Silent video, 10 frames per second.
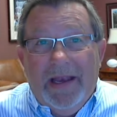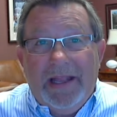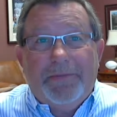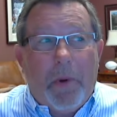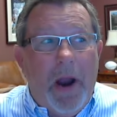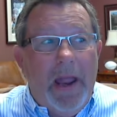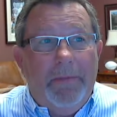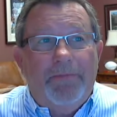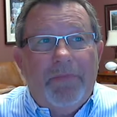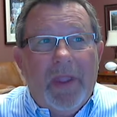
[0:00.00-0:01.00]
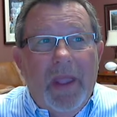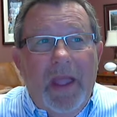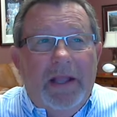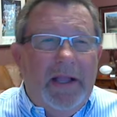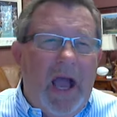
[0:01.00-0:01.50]
Let's pray.
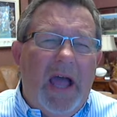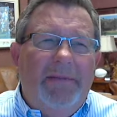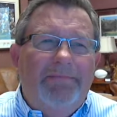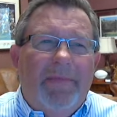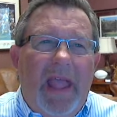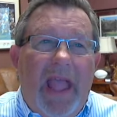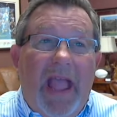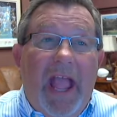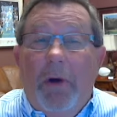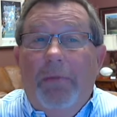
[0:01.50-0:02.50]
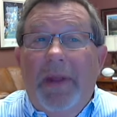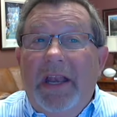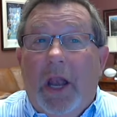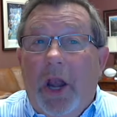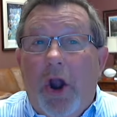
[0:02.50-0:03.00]
God, help me
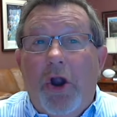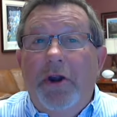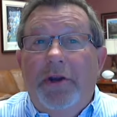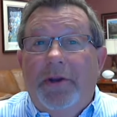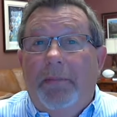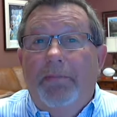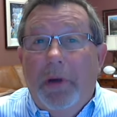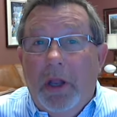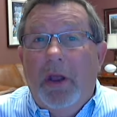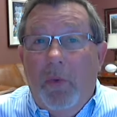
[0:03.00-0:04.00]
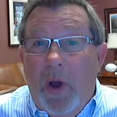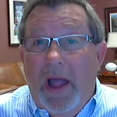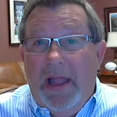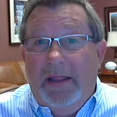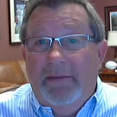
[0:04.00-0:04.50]
to learn to pull
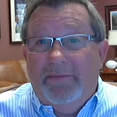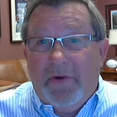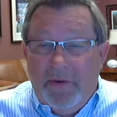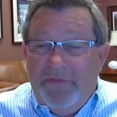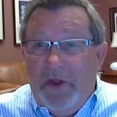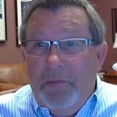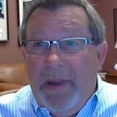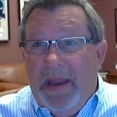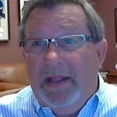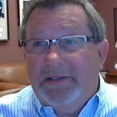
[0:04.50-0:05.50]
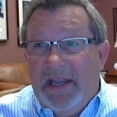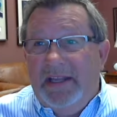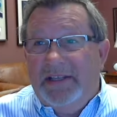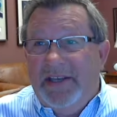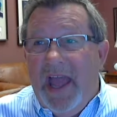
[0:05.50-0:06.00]
away for a few minutes
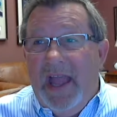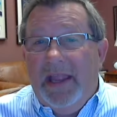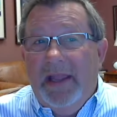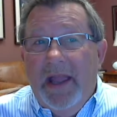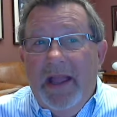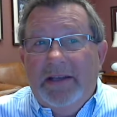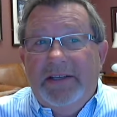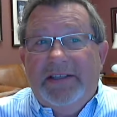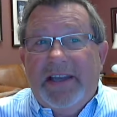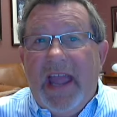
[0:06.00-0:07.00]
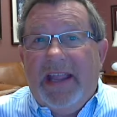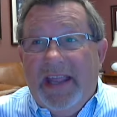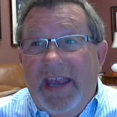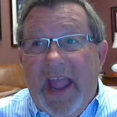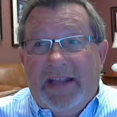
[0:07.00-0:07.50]
each day to stay
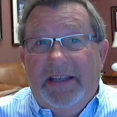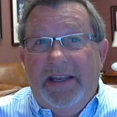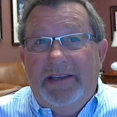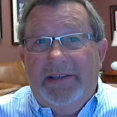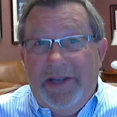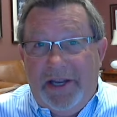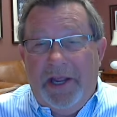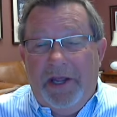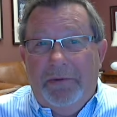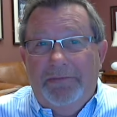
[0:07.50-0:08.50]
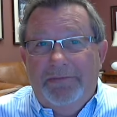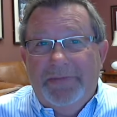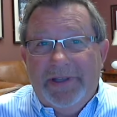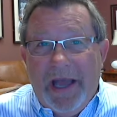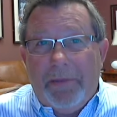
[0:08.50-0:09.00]
connected to you.
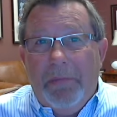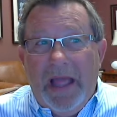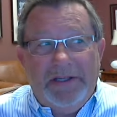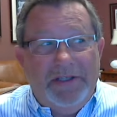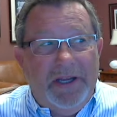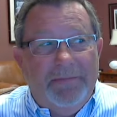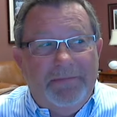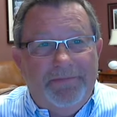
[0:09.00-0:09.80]
God bless you.